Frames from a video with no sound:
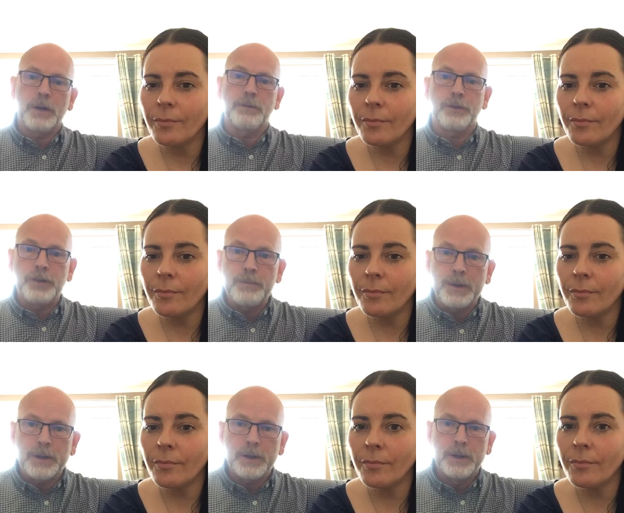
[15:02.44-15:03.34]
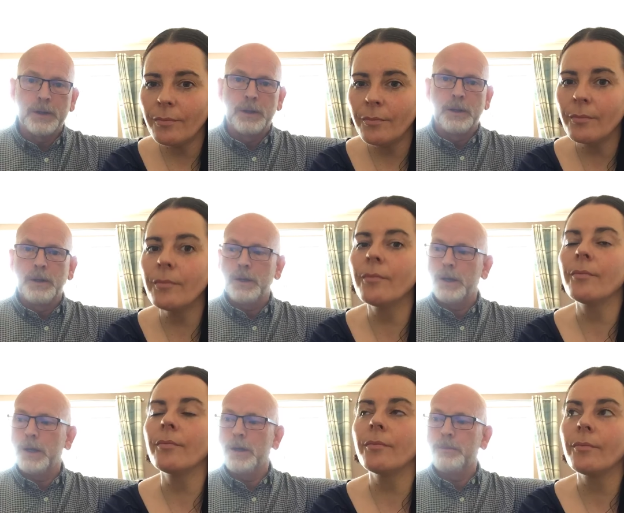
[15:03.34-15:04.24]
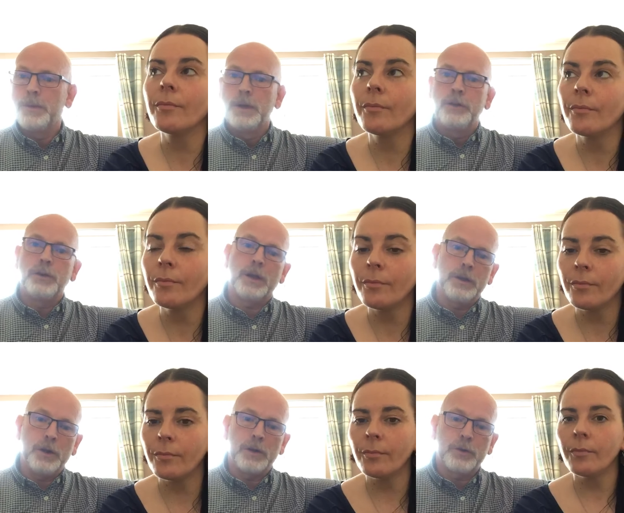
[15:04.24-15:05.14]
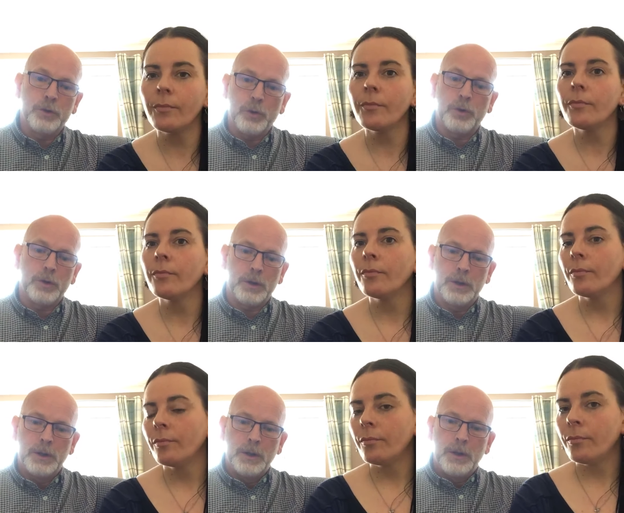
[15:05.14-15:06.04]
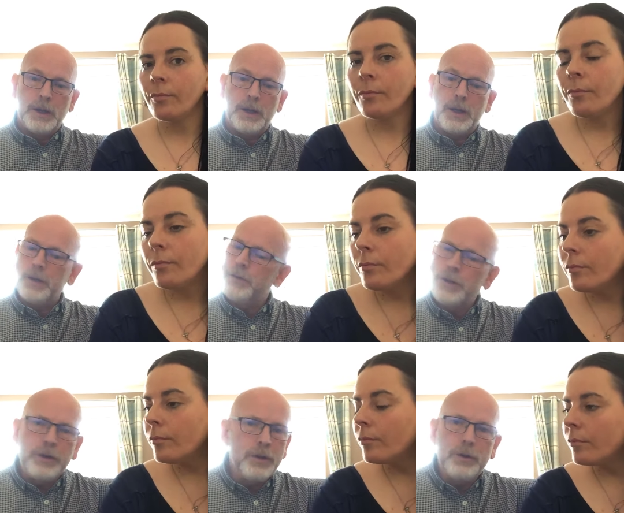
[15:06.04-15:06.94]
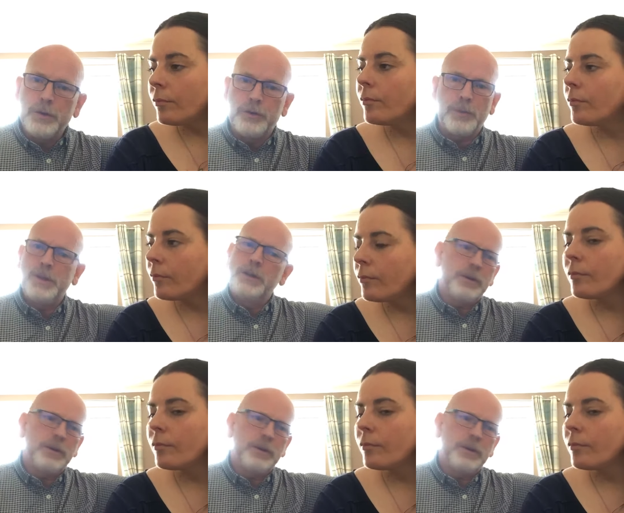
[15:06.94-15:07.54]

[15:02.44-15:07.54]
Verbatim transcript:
Speaker 1: of achievement. Mm. Um, so that you know goal uh, is huge. I mean, you talk,